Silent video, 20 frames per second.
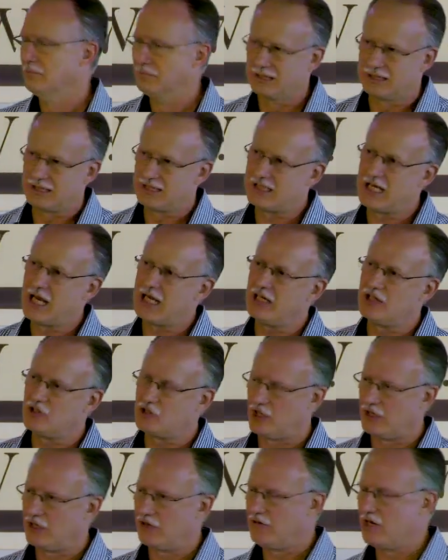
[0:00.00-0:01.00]
But the second
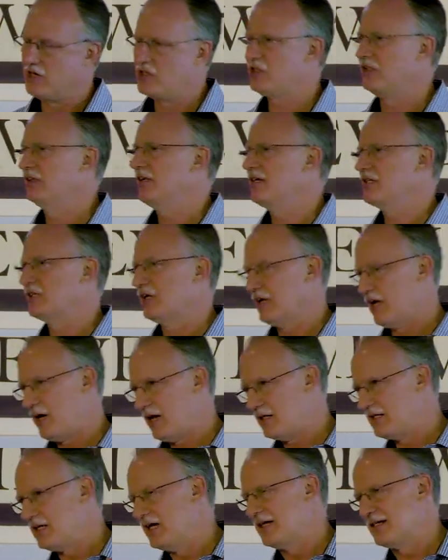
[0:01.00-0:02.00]
generation, they said,
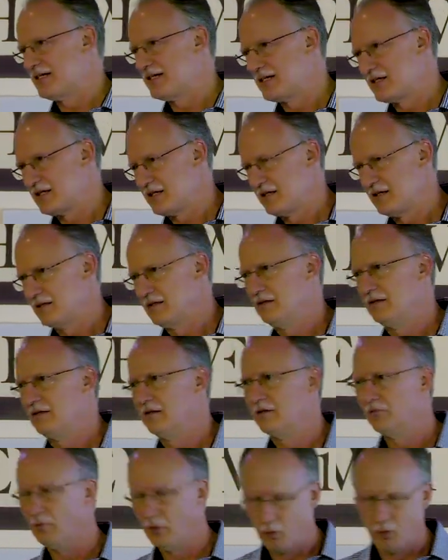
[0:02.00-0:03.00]
Ah, yes,
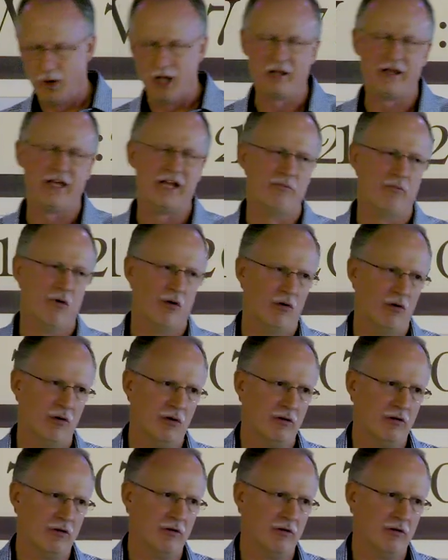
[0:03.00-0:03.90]
we're well able.